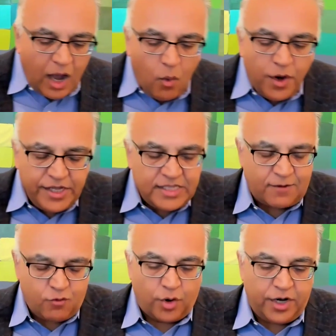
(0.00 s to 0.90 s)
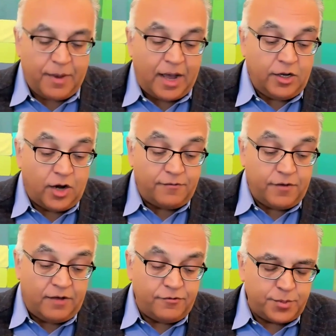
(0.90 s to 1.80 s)
of the things I've worried about,
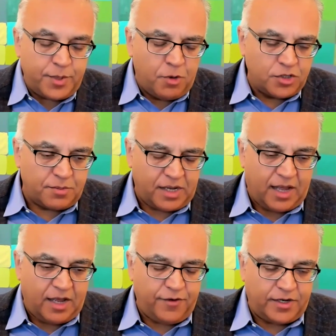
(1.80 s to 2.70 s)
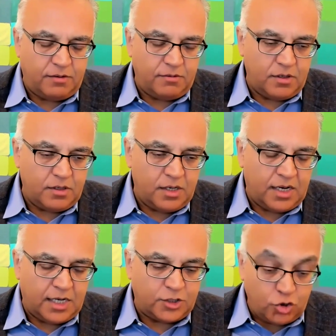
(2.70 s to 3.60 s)
I've spent most of my life
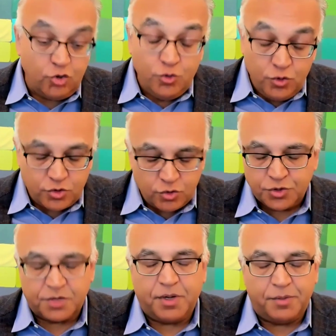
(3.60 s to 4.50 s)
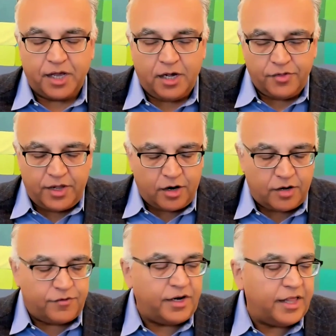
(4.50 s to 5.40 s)
at 2 schools of public health, at
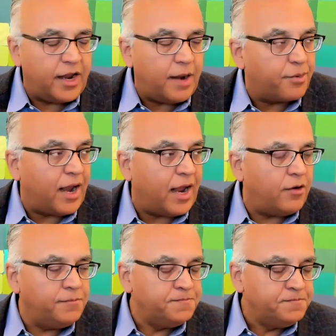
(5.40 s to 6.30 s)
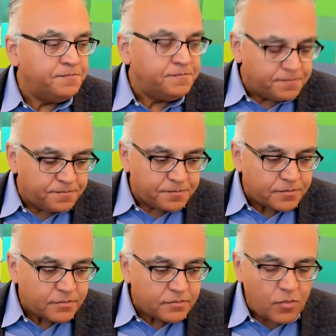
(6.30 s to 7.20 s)
Harvard and then at Brown.
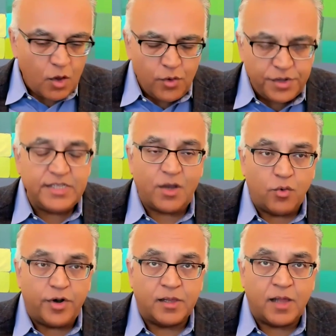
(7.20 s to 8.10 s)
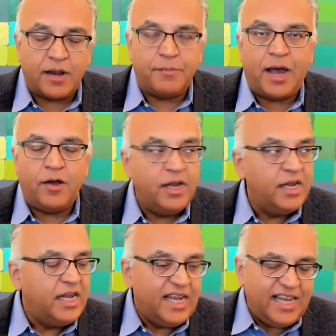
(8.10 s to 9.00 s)
One of the things I worry a lot about
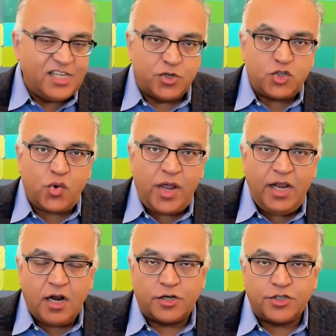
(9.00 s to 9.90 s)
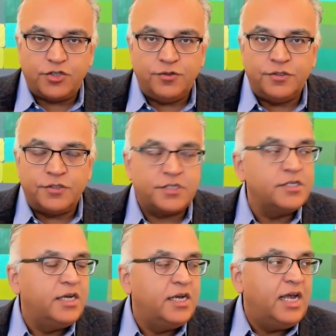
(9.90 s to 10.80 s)
is we're training our
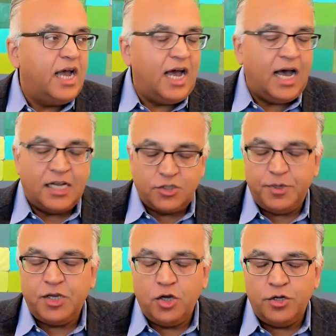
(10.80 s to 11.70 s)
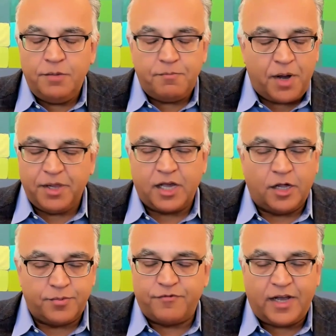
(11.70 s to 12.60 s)
students to be good public
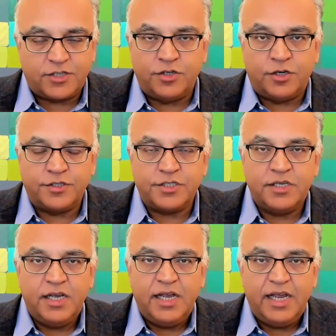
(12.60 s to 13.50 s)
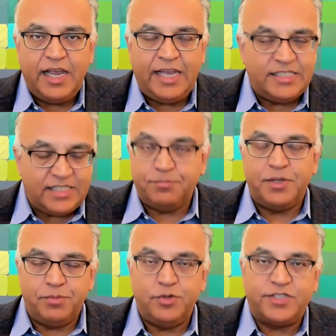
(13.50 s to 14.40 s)
health professionals in
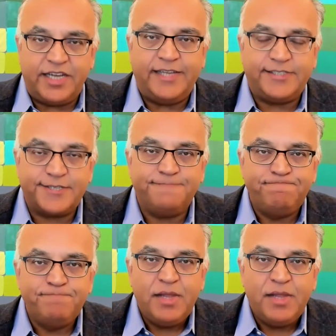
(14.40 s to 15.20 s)
deeply blue states.